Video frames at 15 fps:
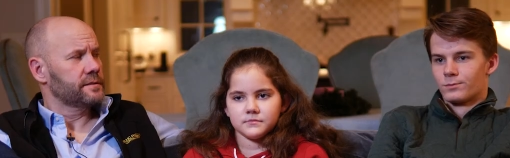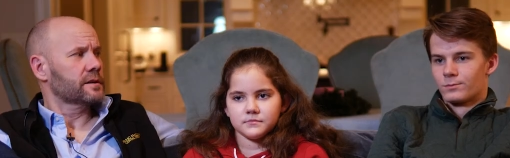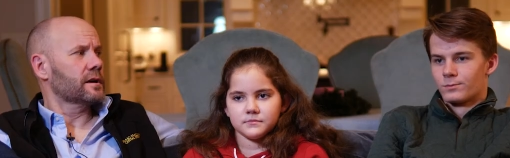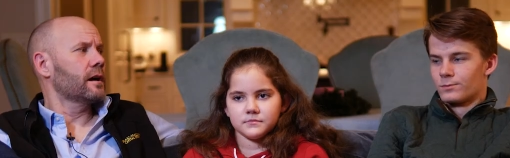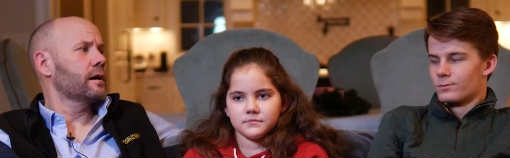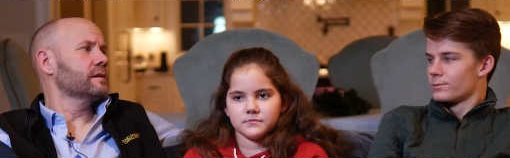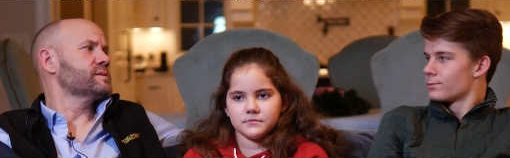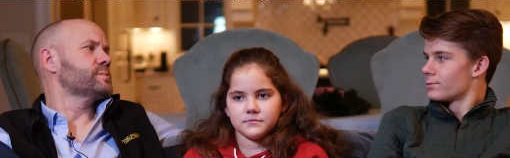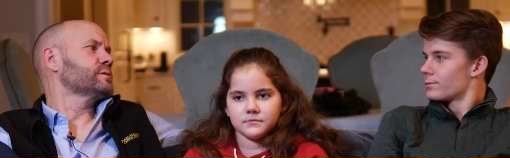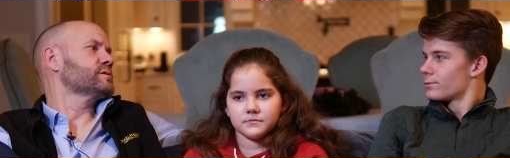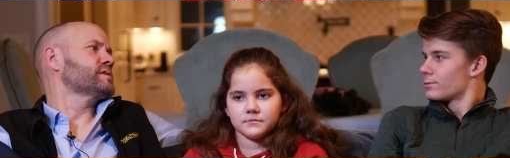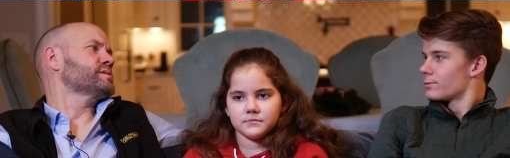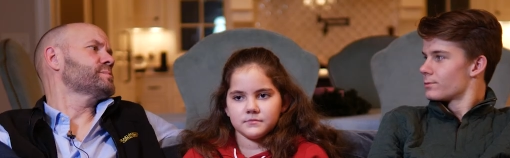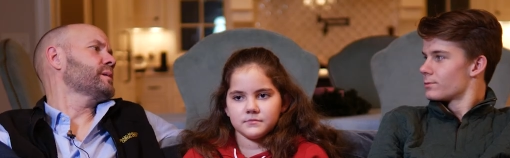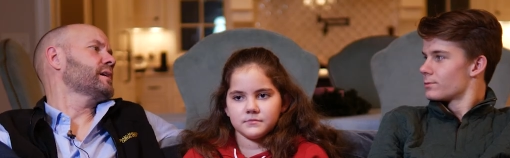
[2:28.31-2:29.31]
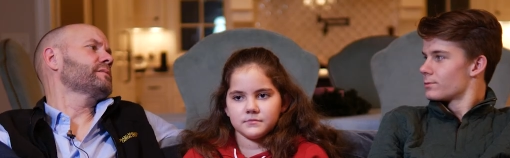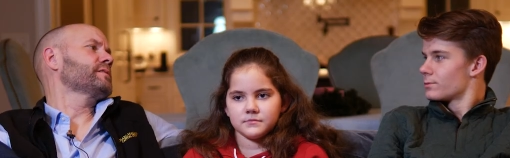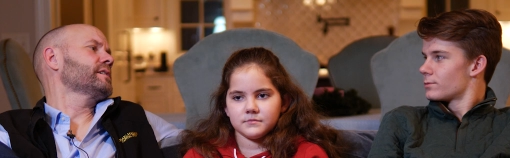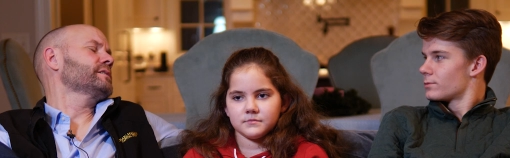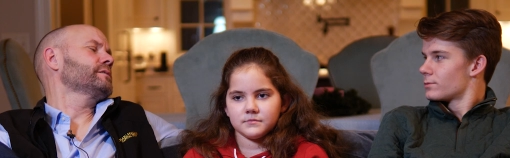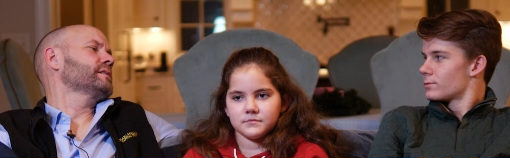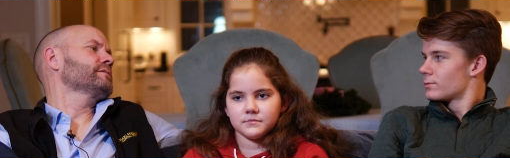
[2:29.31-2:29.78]
Speaker 1: In the car, it's mostly
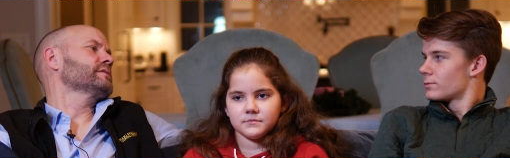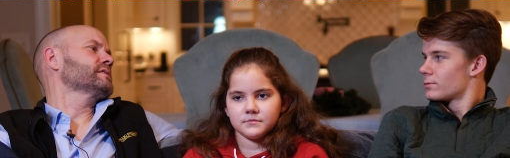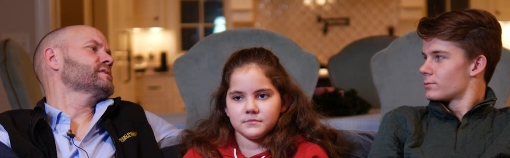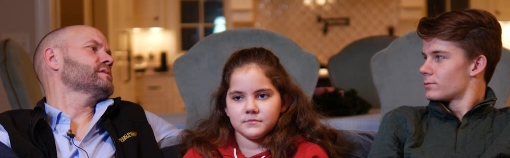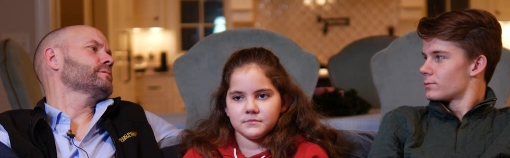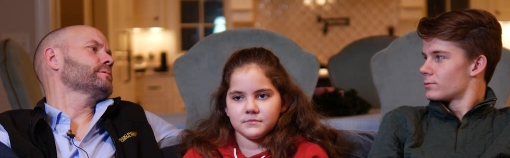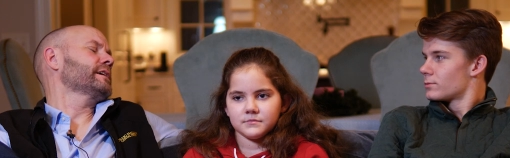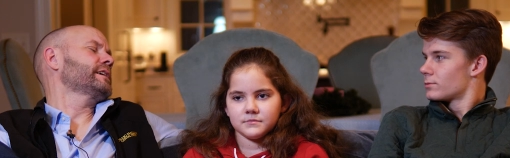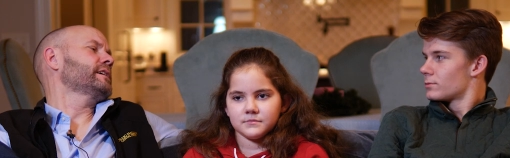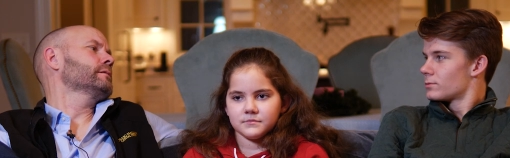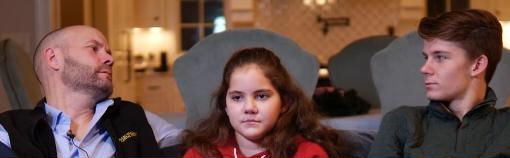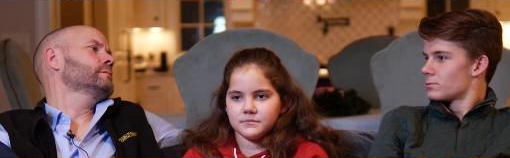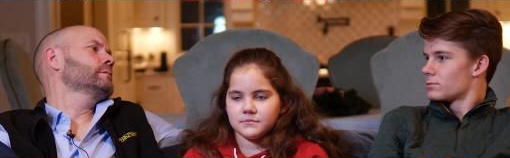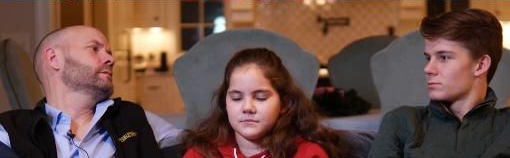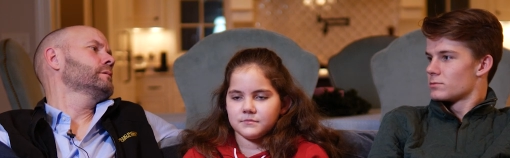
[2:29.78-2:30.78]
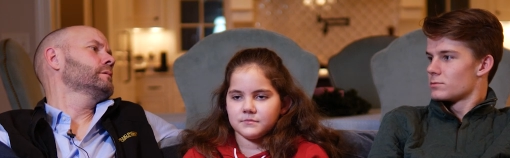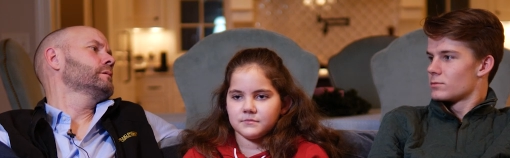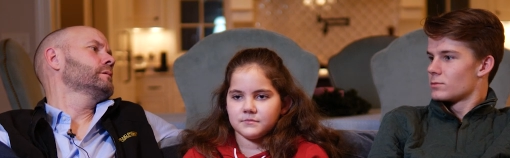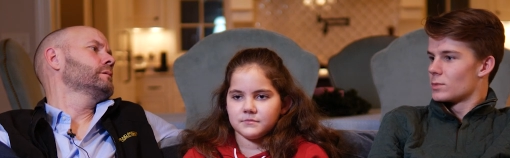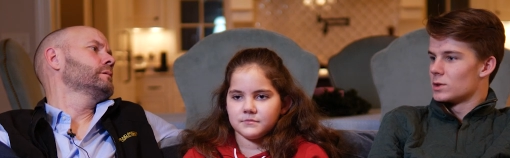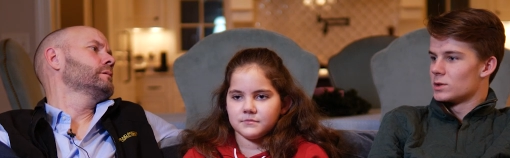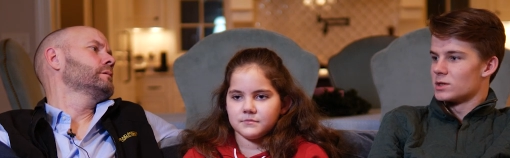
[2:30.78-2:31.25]
Spotify. You never listen to radio?
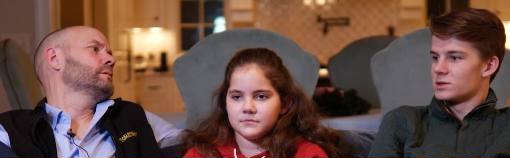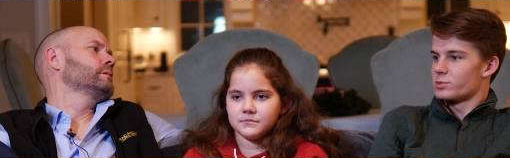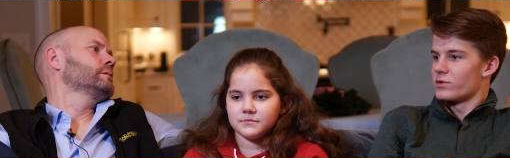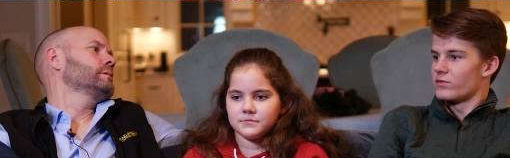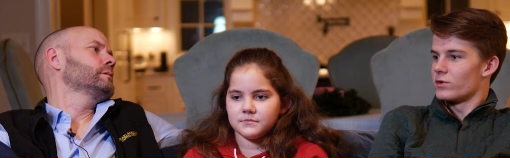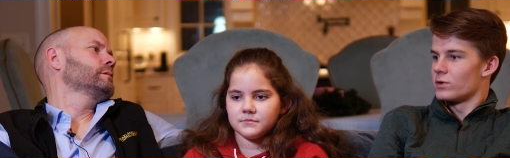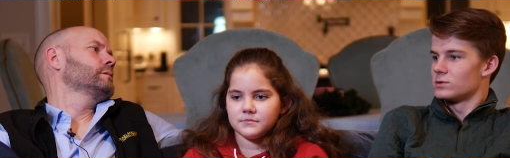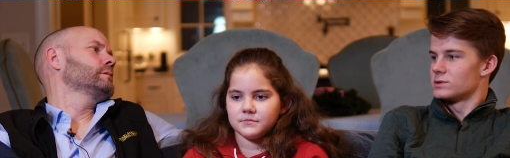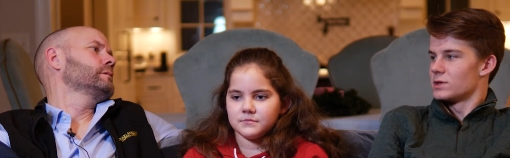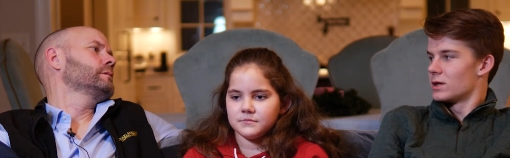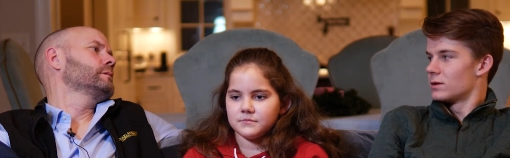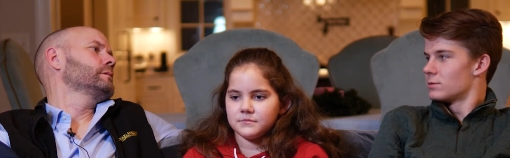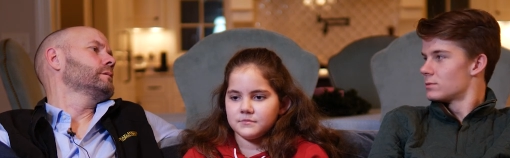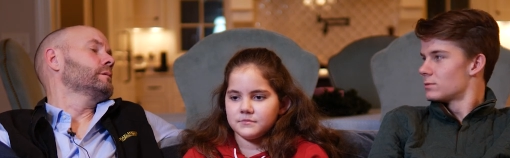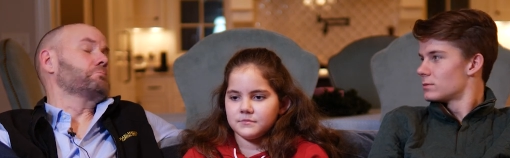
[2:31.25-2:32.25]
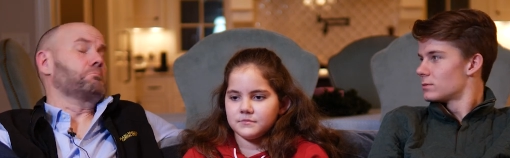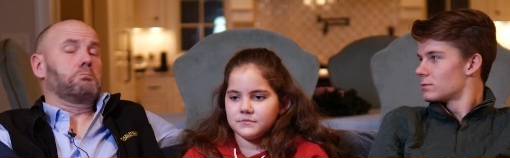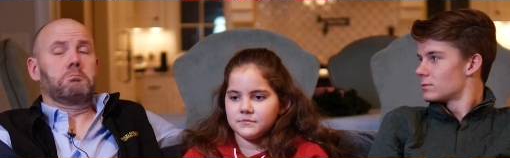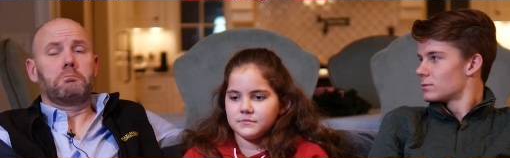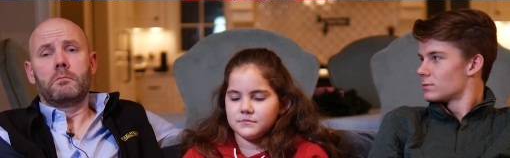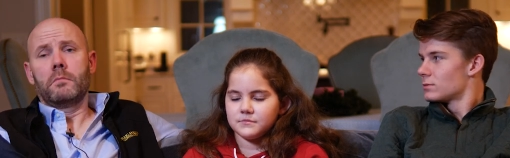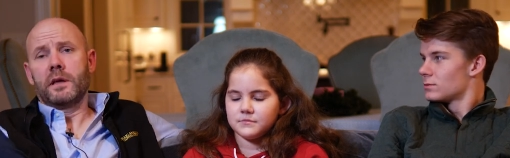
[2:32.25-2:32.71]
Speaker 2: Unless my phone's dead.
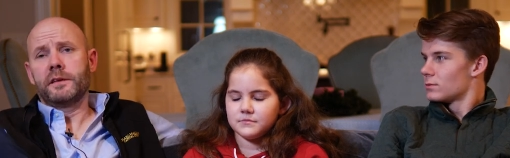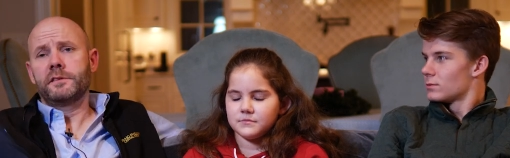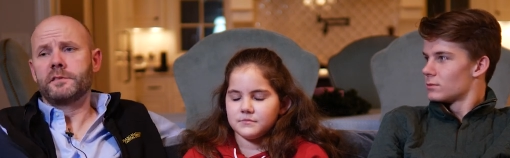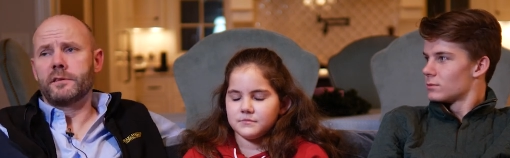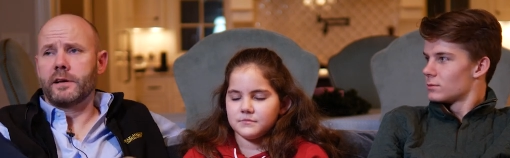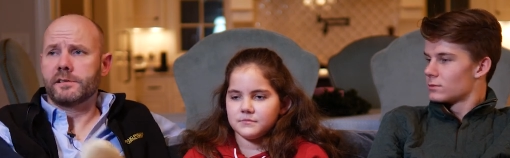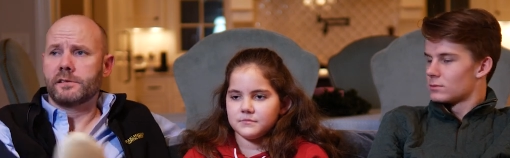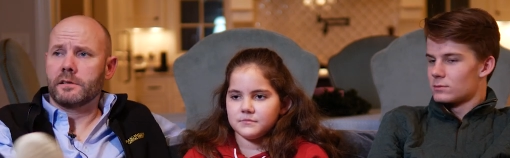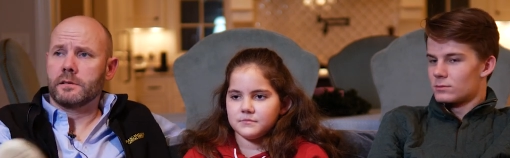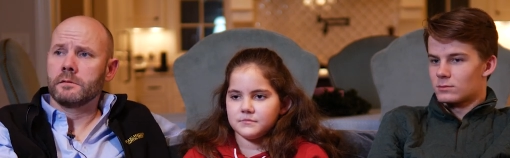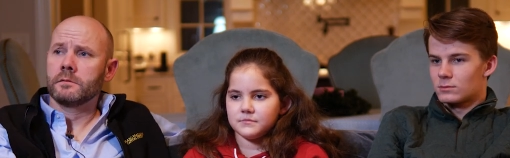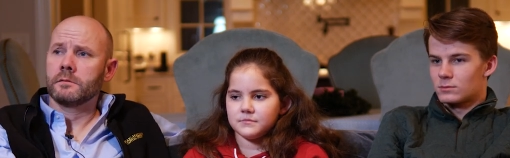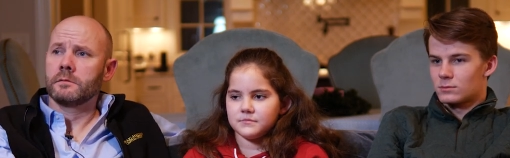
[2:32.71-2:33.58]
Interesting.